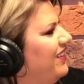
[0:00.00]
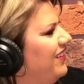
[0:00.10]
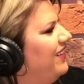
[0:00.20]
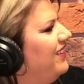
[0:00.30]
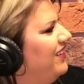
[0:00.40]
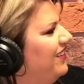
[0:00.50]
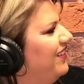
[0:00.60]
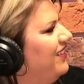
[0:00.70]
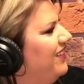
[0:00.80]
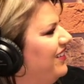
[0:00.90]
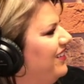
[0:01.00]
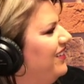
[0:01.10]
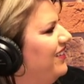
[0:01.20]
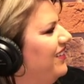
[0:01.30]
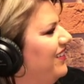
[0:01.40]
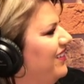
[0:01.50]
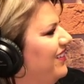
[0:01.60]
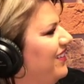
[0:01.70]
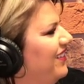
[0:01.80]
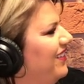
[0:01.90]

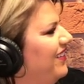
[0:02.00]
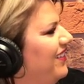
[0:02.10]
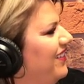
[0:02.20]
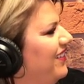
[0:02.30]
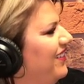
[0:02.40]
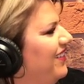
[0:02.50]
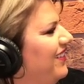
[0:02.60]
[no speech]